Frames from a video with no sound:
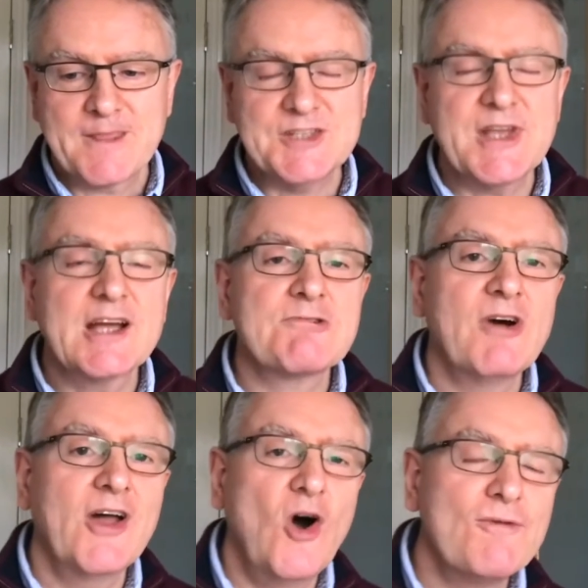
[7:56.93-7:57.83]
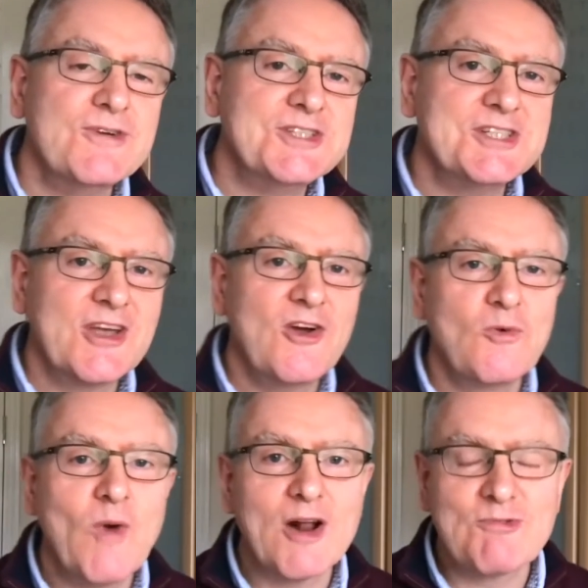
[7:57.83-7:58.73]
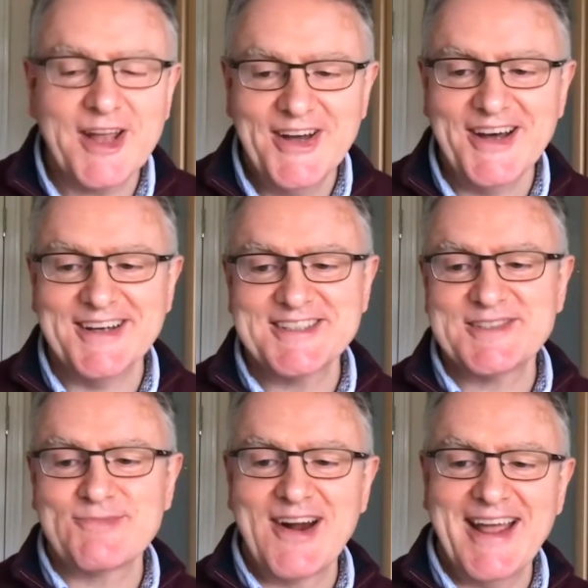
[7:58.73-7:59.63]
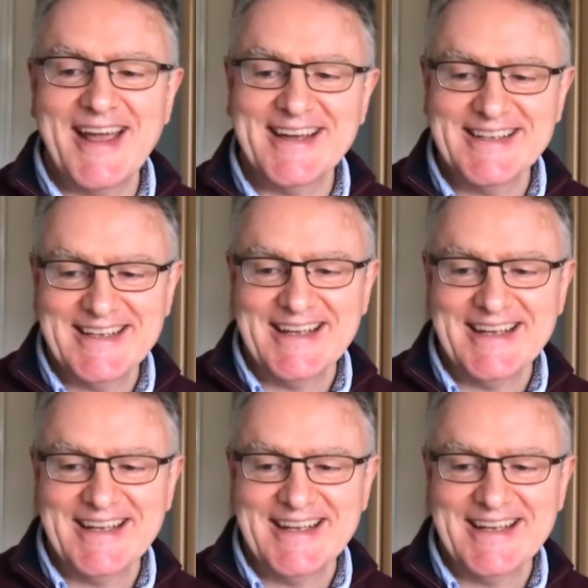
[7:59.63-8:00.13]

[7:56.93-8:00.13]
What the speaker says: And Zechariah offers his own well-rehearsed prayer